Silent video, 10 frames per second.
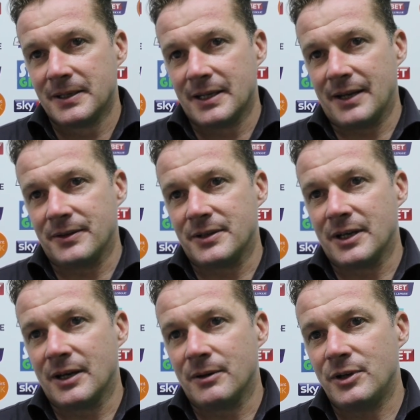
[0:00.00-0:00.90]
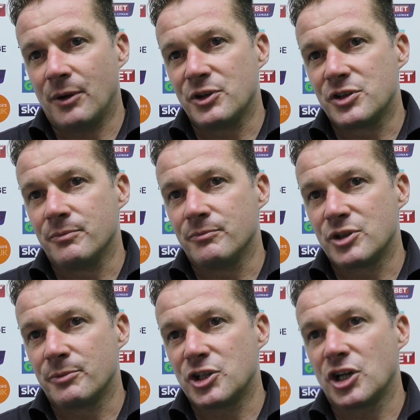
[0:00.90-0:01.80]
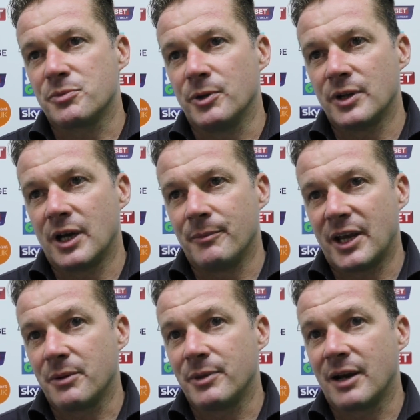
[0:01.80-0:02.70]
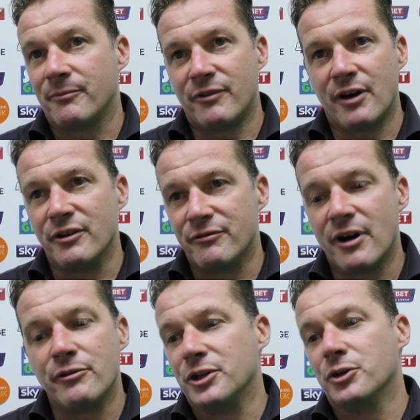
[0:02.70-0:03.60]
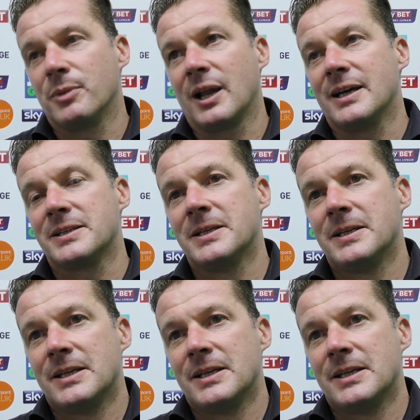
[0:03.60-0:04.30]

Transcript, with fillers: And uh, you know, with some some adjustment, um, they can become very, very good players.